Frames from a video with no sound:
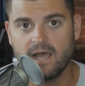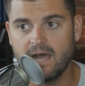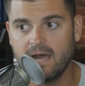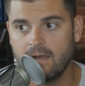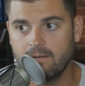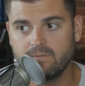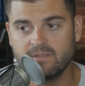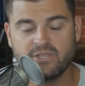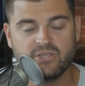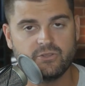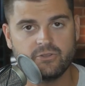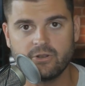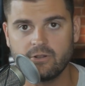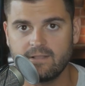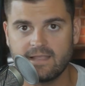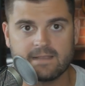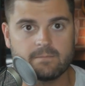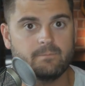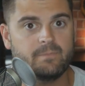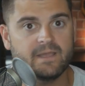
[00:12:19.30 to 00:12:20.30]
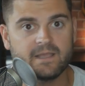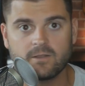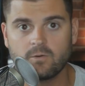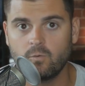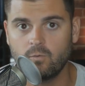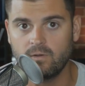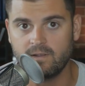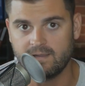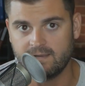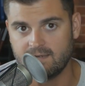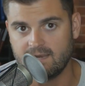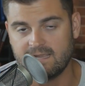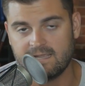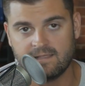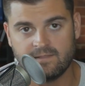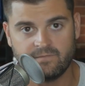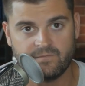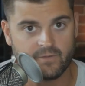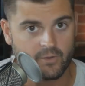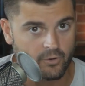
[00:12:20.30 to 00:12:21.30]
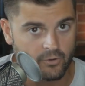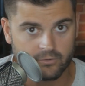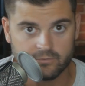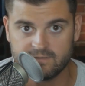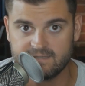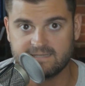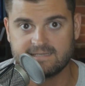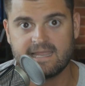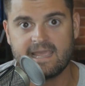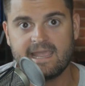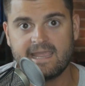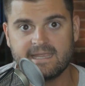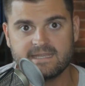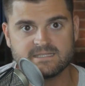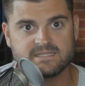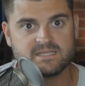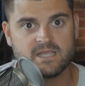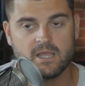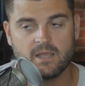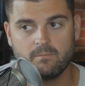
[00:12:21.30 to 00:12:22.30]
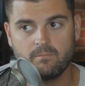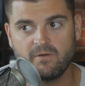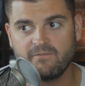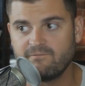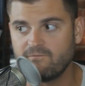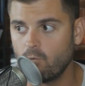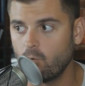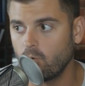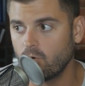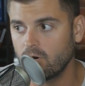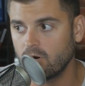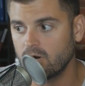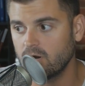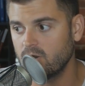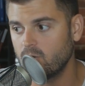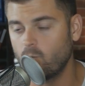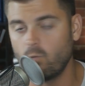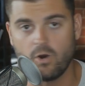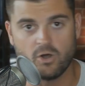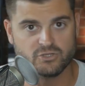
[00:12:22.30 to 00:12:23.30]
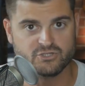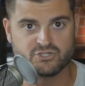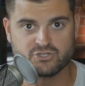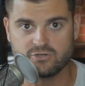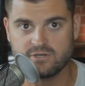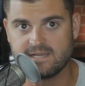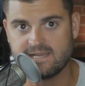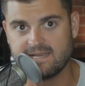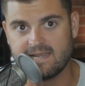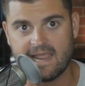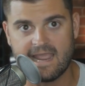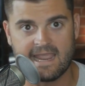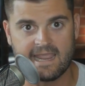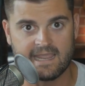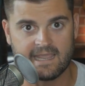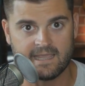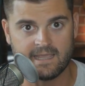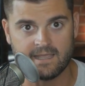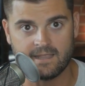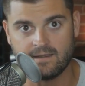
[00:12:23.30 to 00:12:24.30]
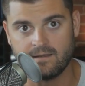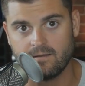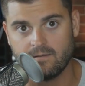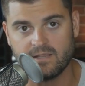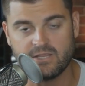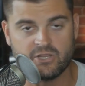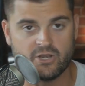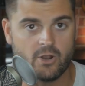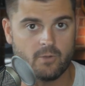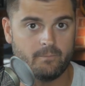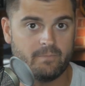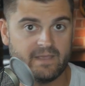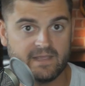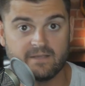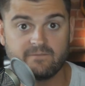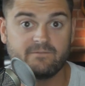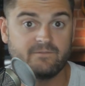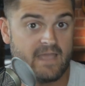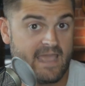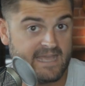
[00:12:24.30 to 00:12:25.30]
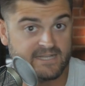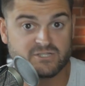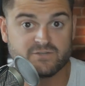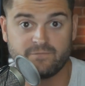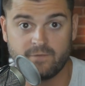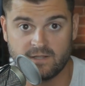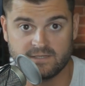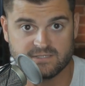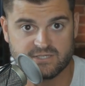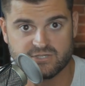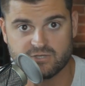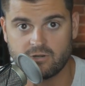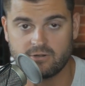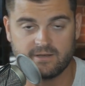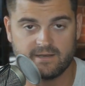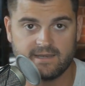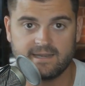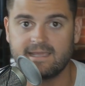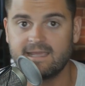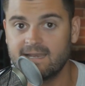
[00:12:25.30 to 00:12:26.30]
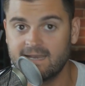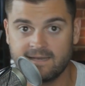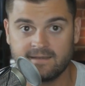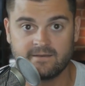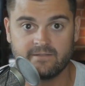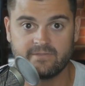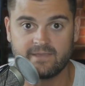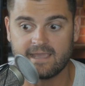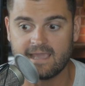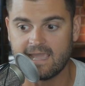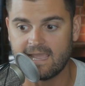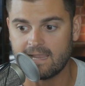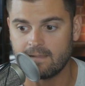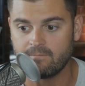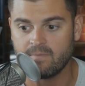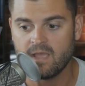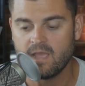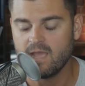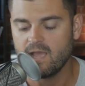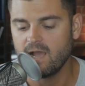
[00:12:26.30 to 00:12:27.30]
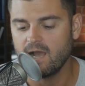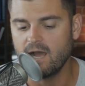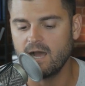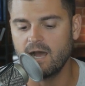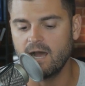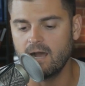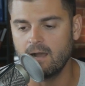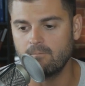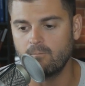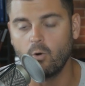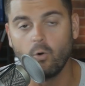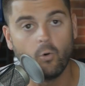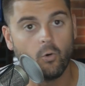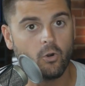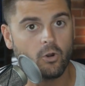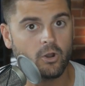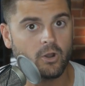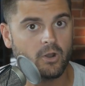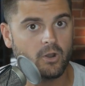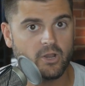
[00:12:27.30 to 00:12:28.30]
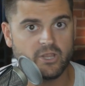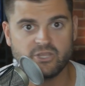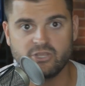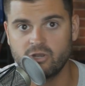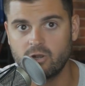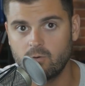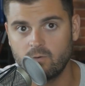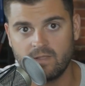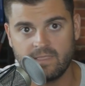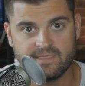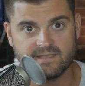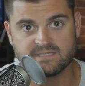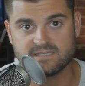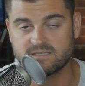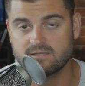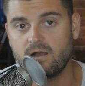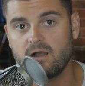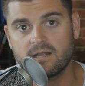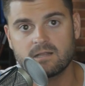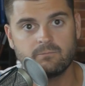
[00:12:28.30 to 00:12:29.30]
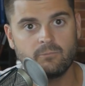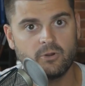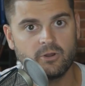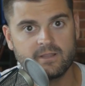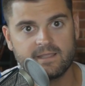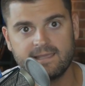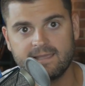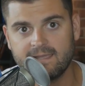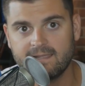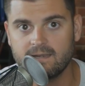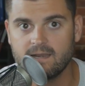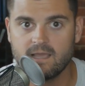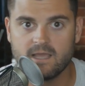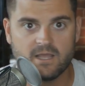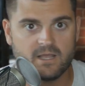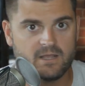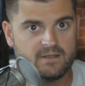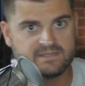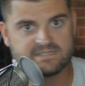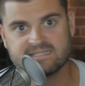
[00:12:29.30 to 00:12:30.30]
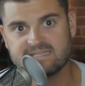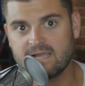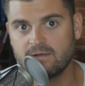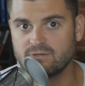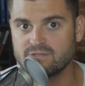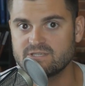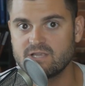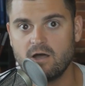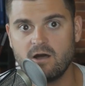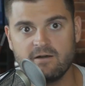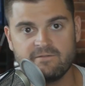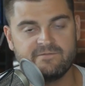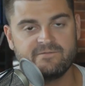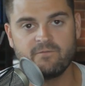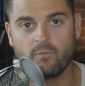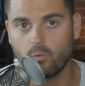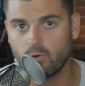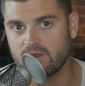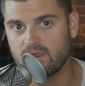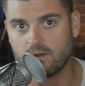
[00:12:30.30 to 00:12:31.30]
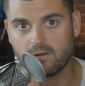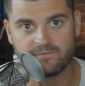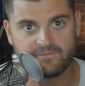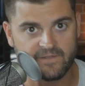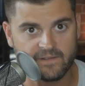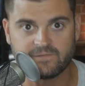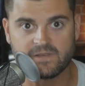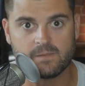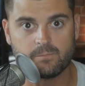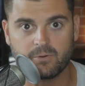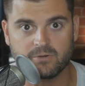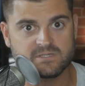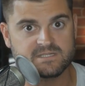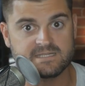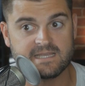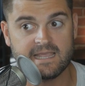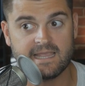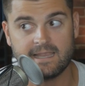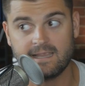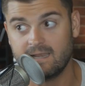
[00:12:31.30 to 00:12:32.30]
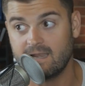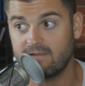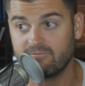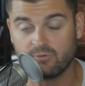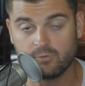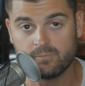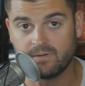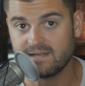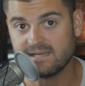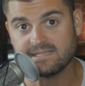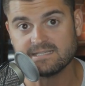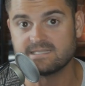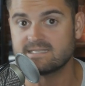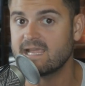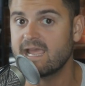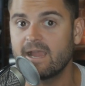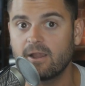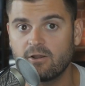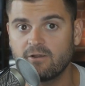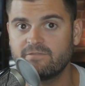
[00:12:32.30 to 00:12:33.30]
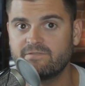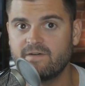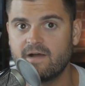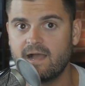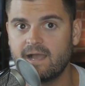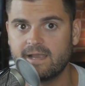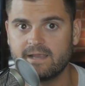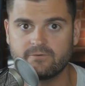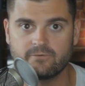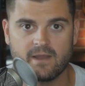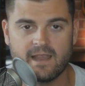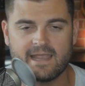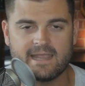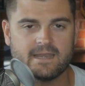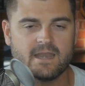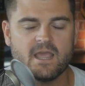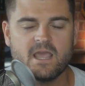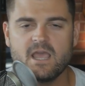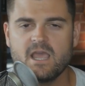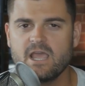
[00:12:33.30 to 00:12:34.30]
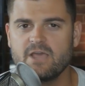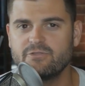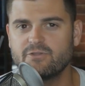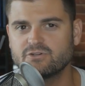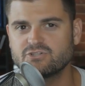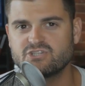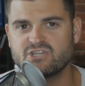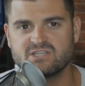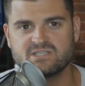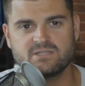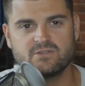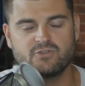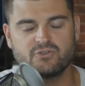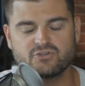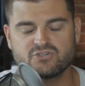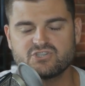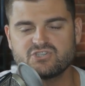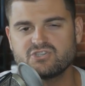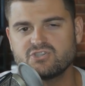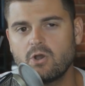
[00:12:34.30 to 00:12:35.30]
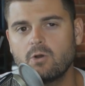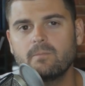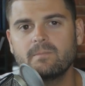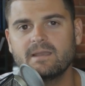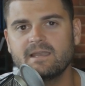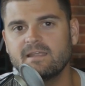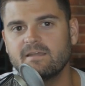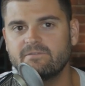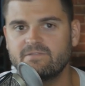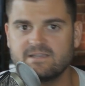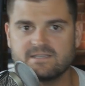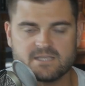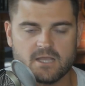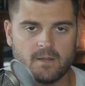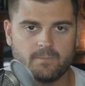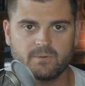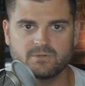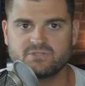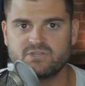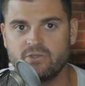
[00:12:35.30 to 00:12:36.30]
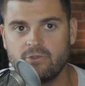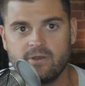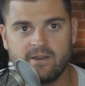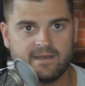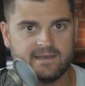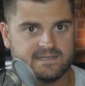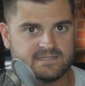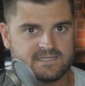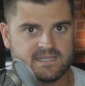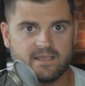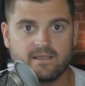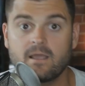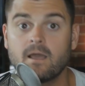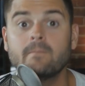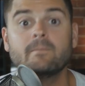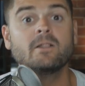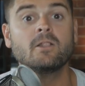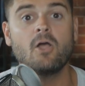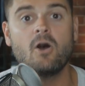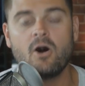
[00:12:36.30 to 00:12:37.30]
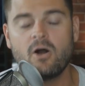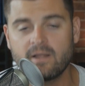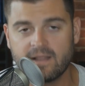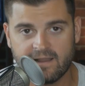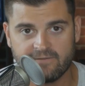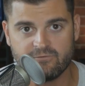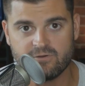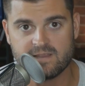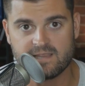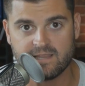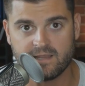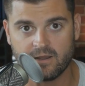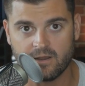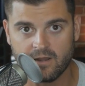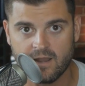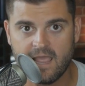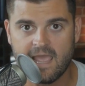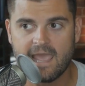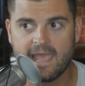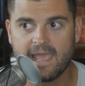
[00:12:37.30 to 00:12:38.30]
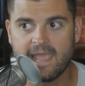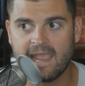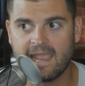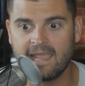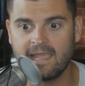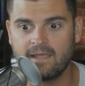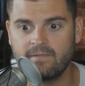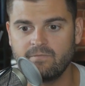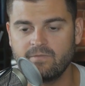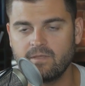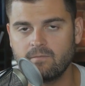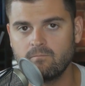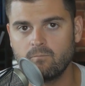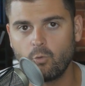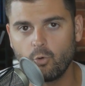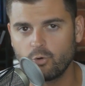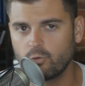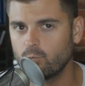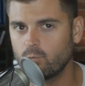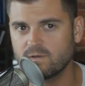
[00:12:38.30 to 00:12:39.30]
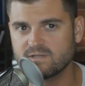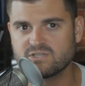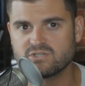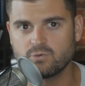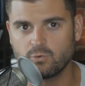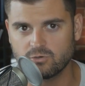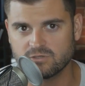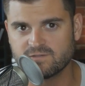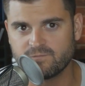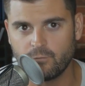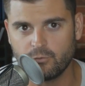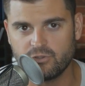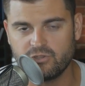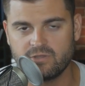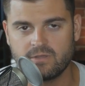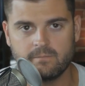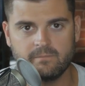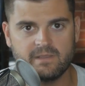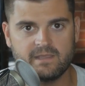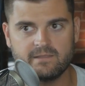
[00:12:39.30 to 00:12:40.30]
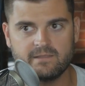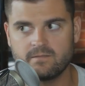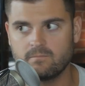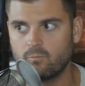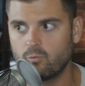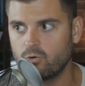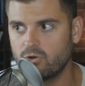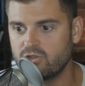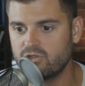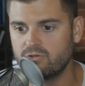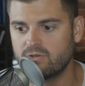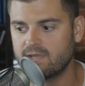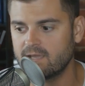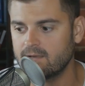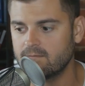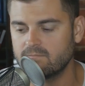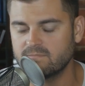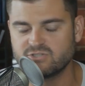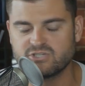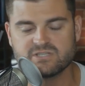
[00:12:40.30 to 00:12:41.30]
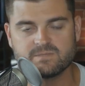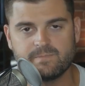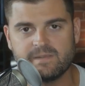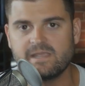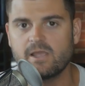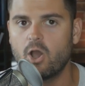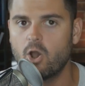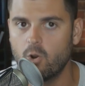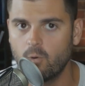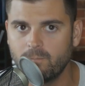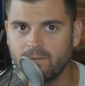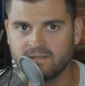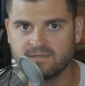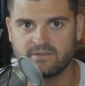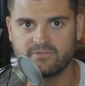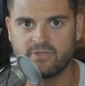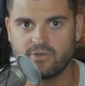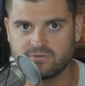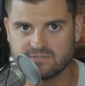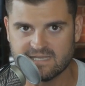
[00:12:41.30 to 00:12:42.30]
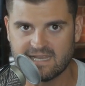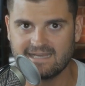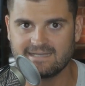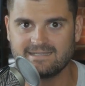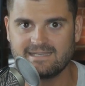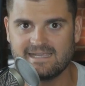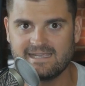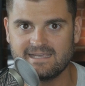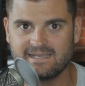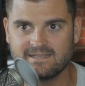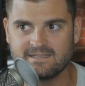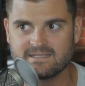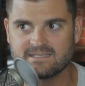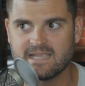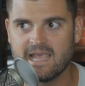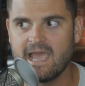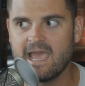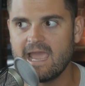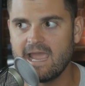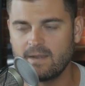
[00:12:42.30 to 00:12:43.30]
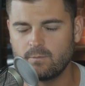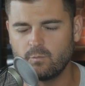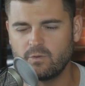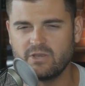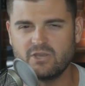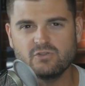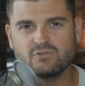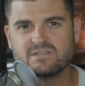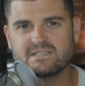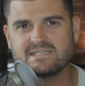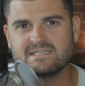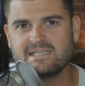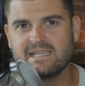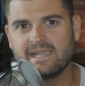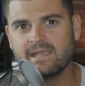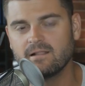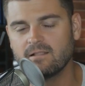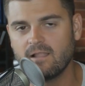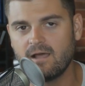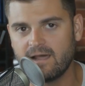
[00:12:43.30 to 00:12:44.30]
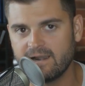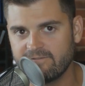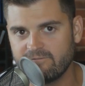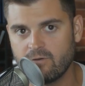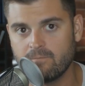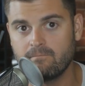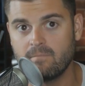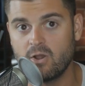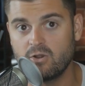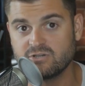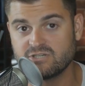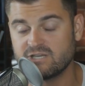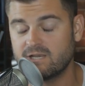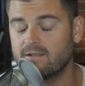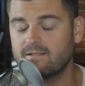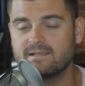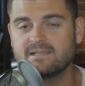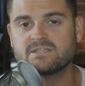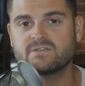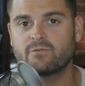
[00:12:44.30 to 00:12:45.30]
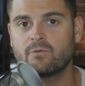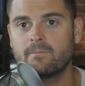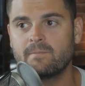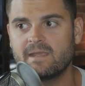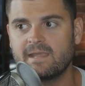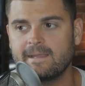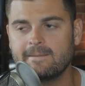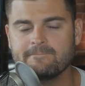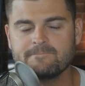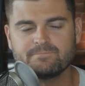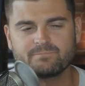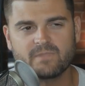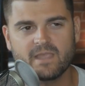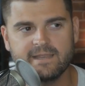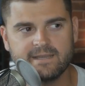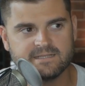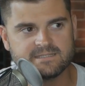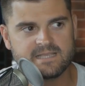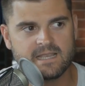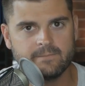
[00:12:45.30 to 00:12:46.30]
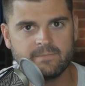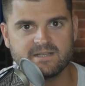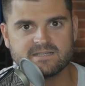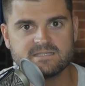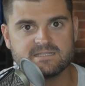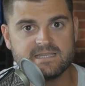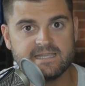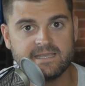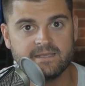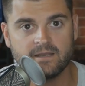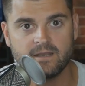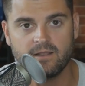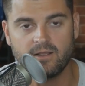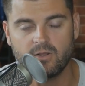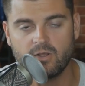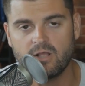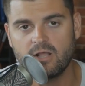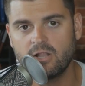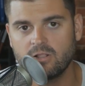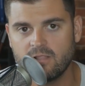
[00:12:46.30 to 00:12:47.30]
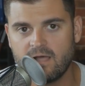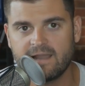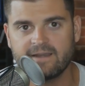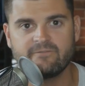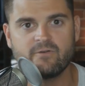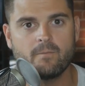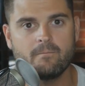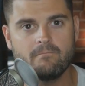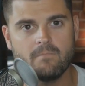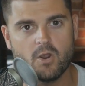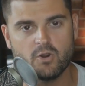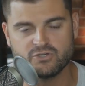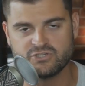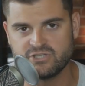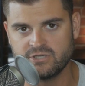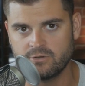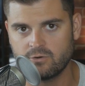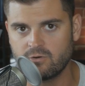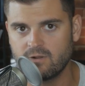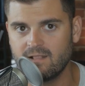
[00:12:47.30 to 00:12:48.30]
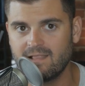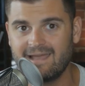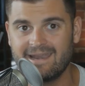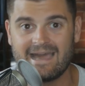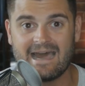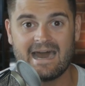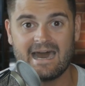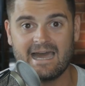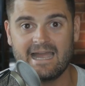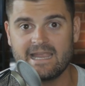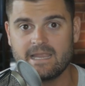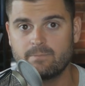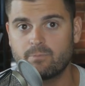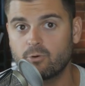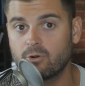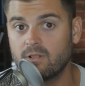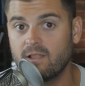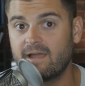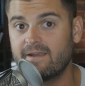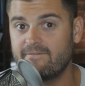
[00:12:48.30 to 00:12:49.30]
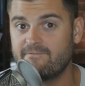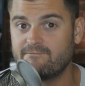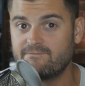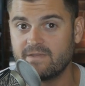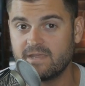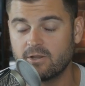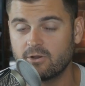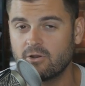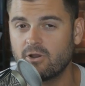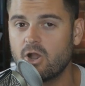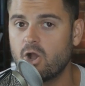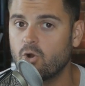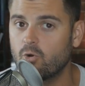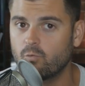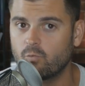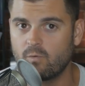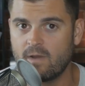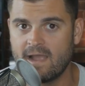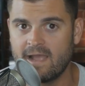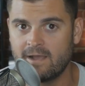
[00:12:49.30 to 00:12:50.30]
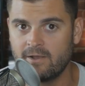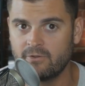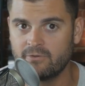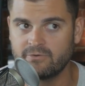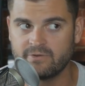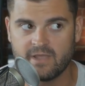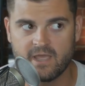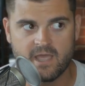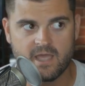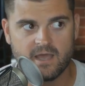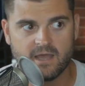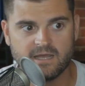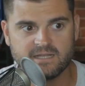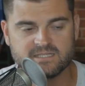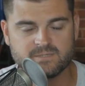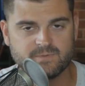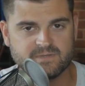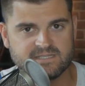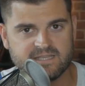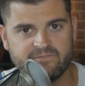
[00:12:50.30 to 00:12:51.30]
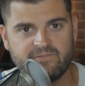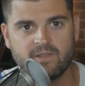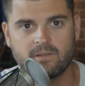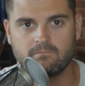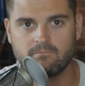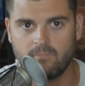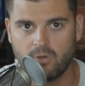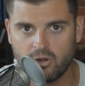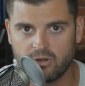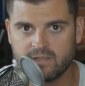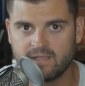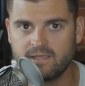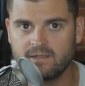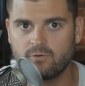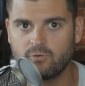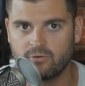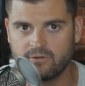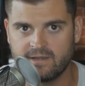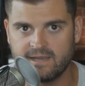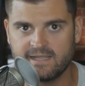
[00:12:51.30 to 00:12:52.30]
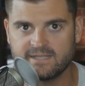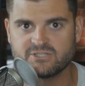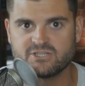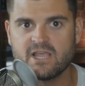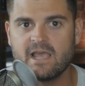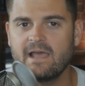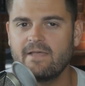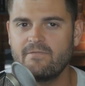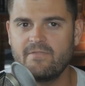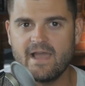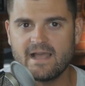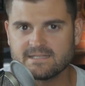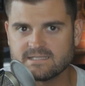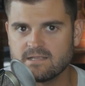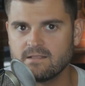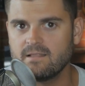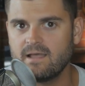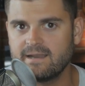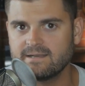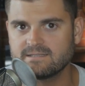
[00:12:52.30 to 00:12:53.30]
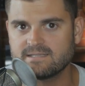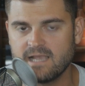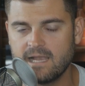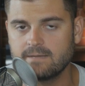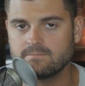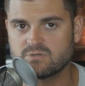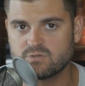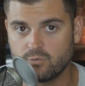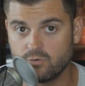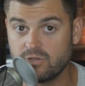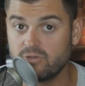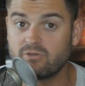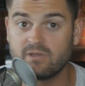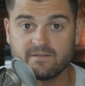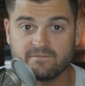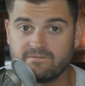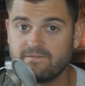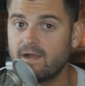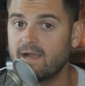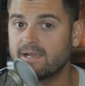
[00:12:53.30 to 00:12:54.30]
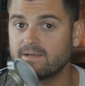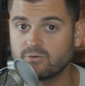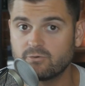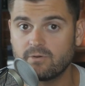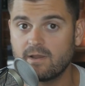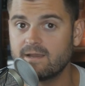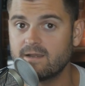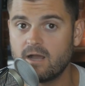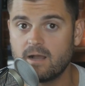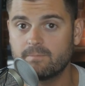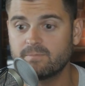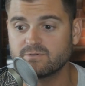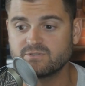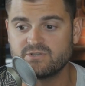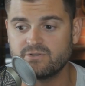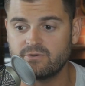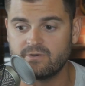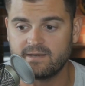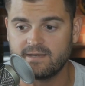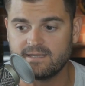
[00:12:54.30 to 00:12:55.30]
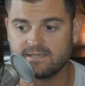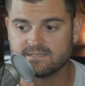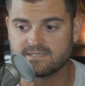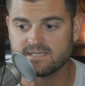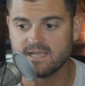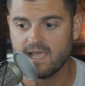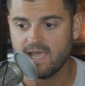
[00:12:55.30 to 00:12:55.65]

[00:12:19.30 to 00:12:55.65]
you know, like Bitcoin in the early days before Wall Street and, you know, big hedge funds started to get into the game, or, you know, in the stock market sells off 40 or 50% and everybody's terrified, right? There's so many of these opportunities that come along every year. And the more resourceful you can be, the more you can just be open to those ideas. And when you see a lot of emotion, at least for me, anytime I see a lot of emotion or a lot of hype or a lot of fear around a specific market or niche, that's a lot of times where you can find great opportunities.